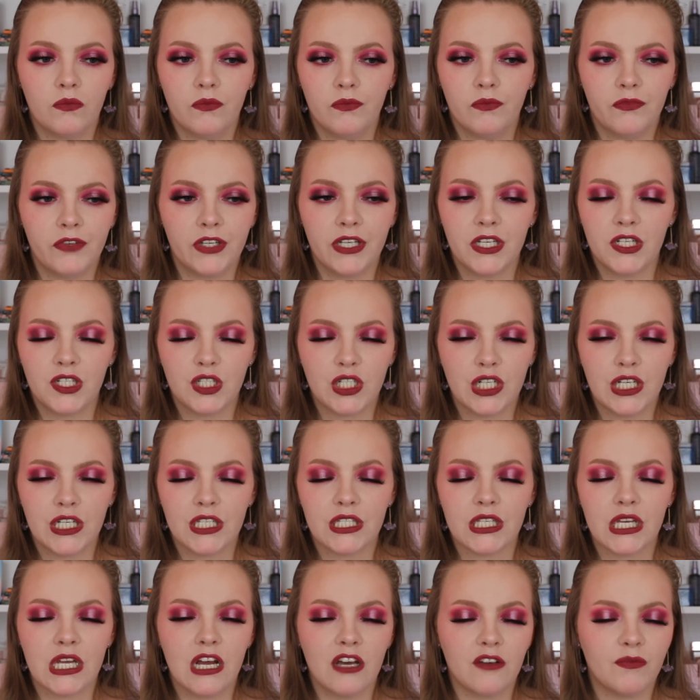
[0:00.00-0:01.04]

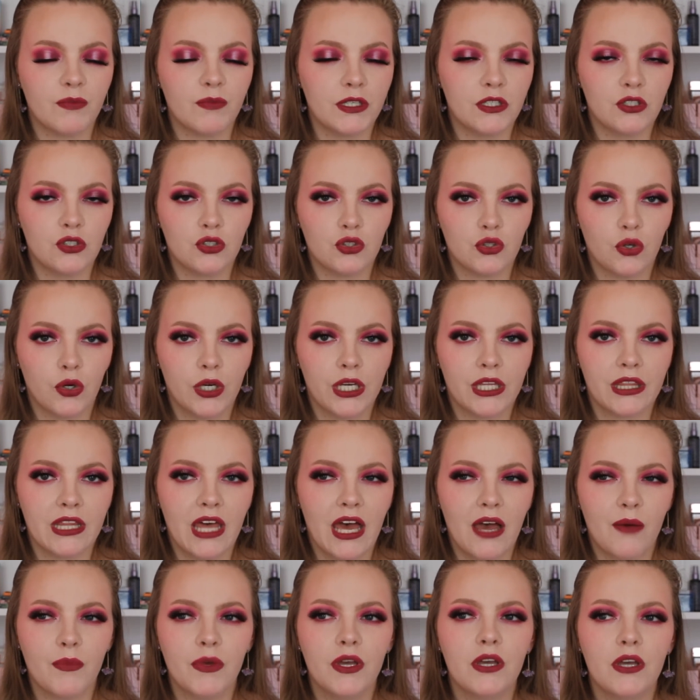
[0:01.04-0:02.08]
finishes and I've been enjoying
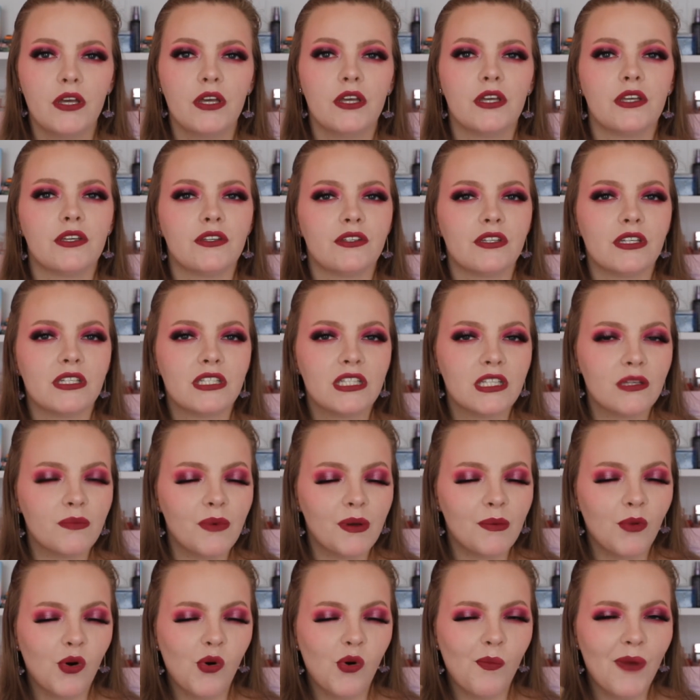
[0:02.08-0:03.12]
them. So this is a
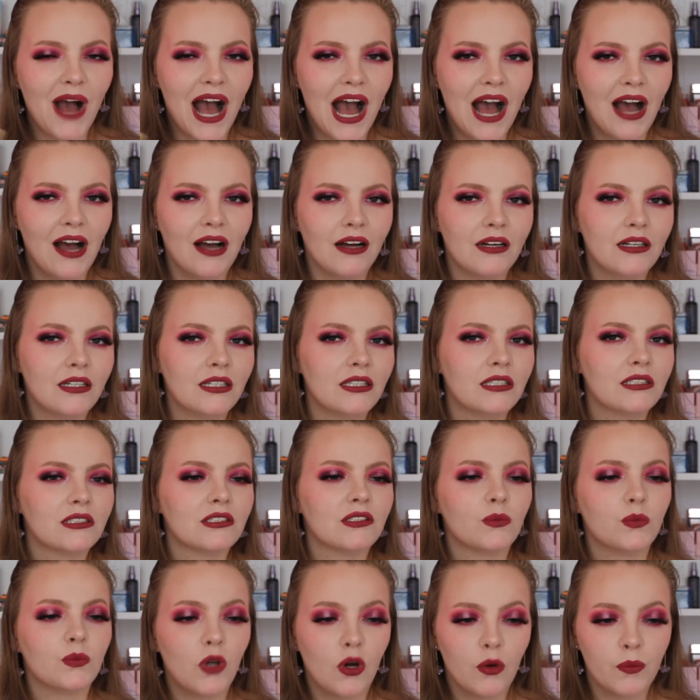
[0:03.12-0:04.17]
bit more matte,
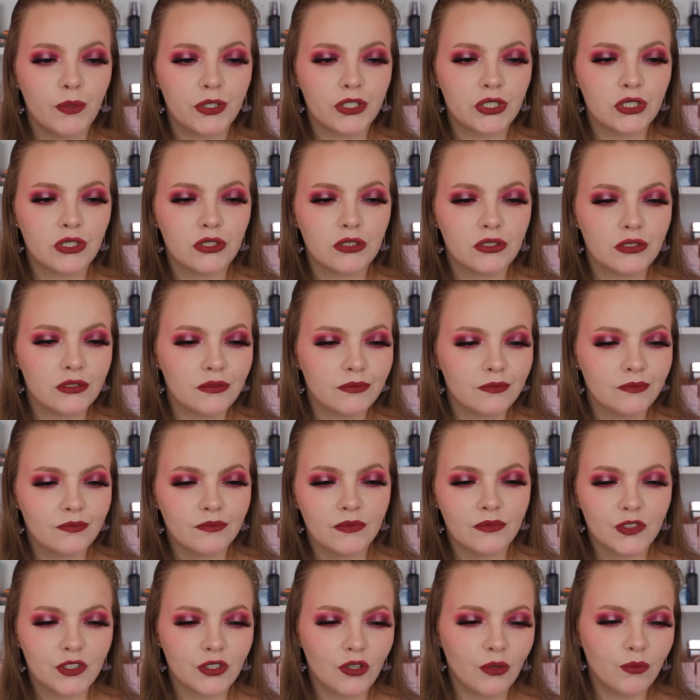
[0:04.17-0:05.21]
so
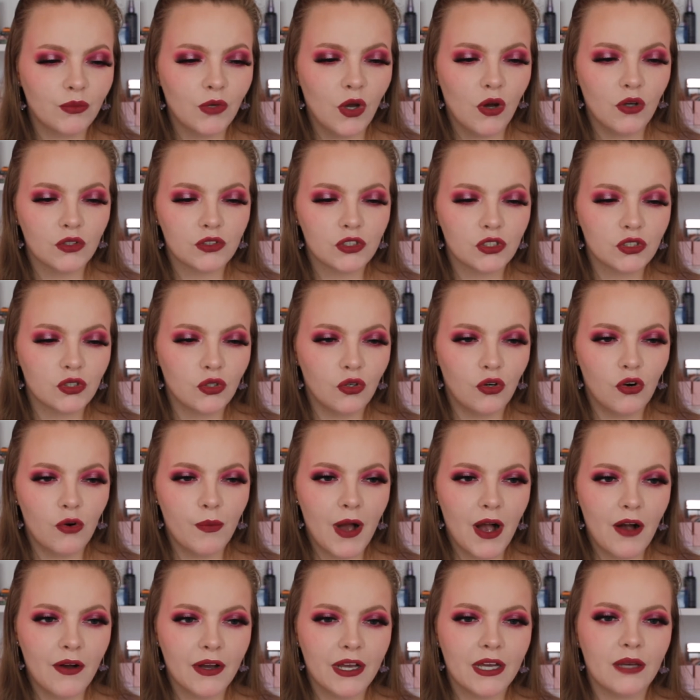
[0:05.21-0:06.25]
I'm not sure
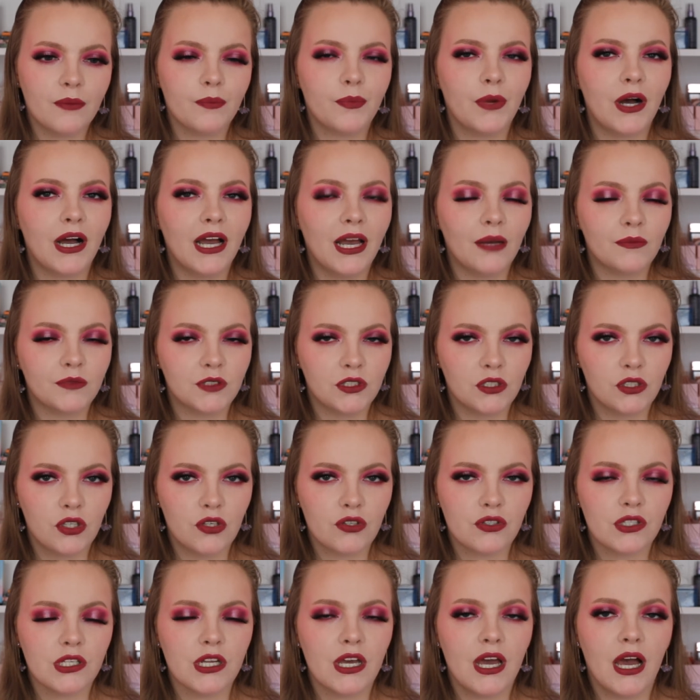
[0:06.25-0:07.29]
about it, but I am still
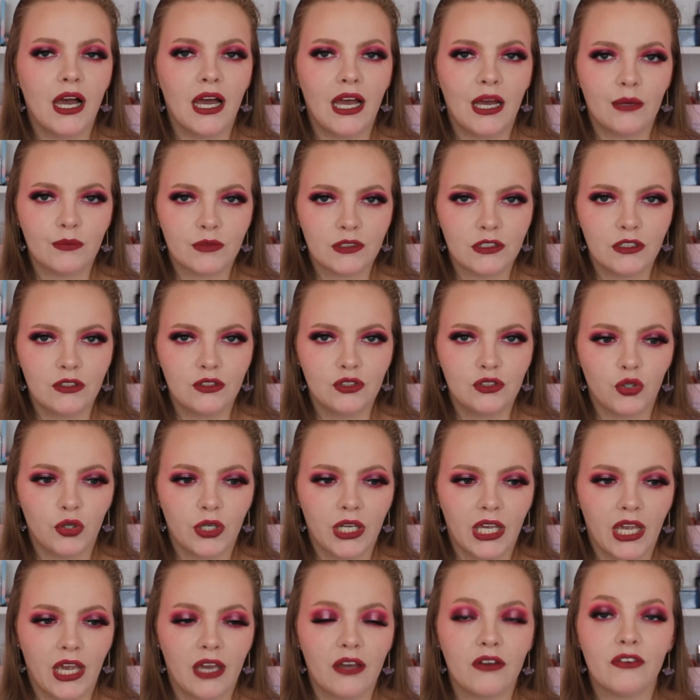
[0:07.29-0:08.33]
using it, I am still
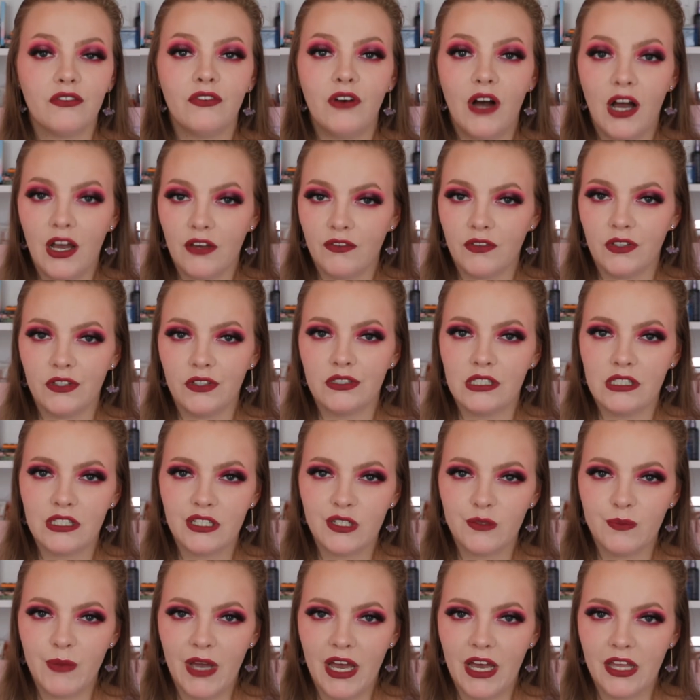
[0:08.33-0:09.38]
enjoying it. 5 uses
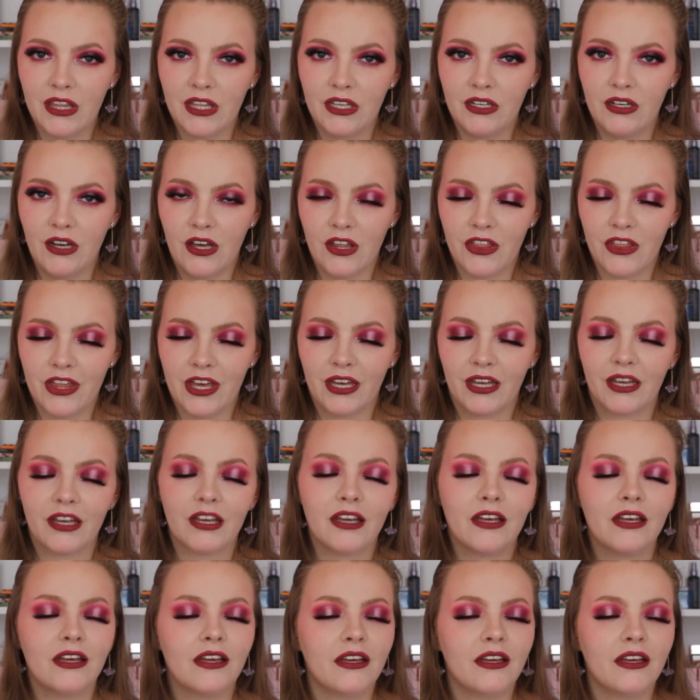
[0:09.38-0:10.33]
is better than nothing.